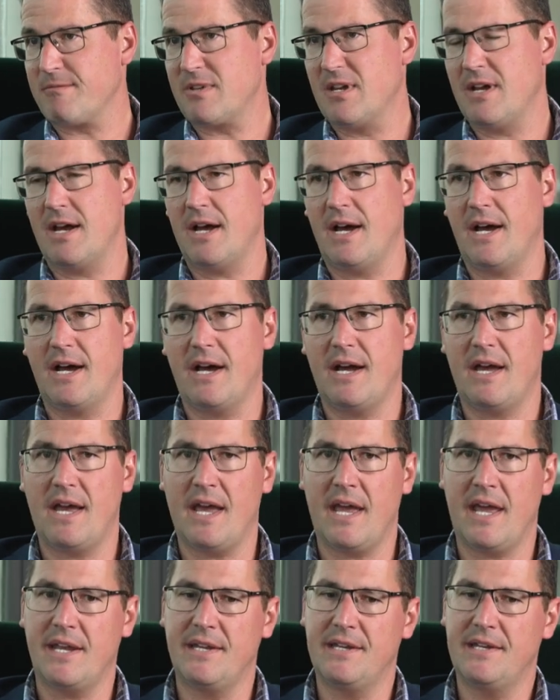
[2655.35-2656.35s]
Okay. Uh,
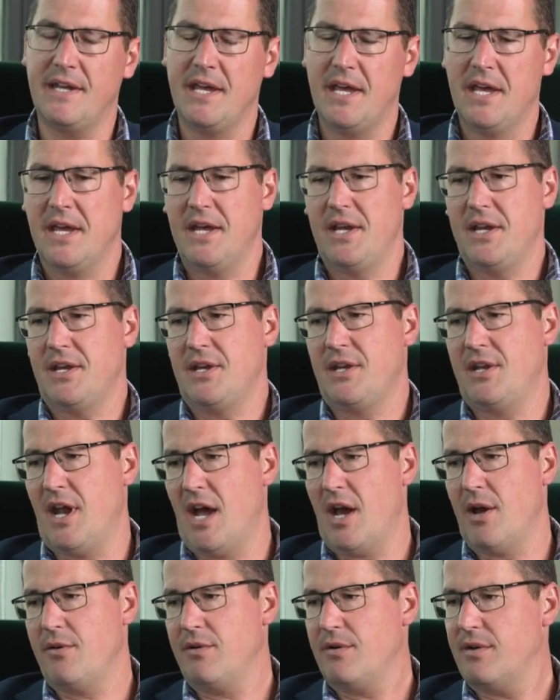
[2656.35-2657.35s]
and you
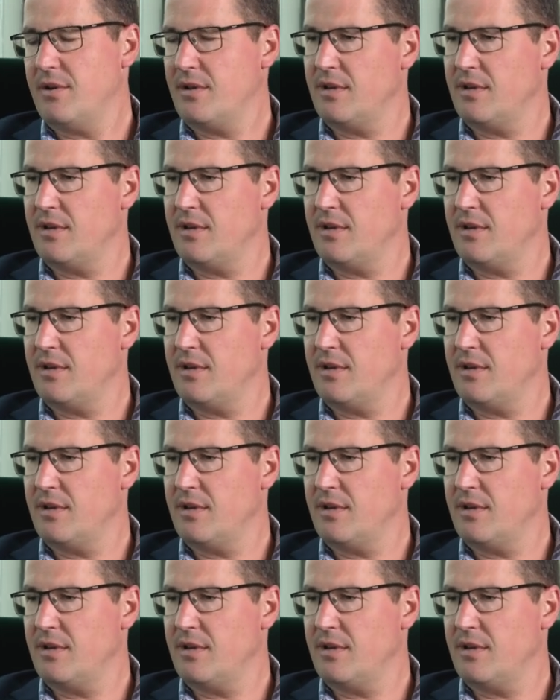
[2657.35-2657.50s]
know,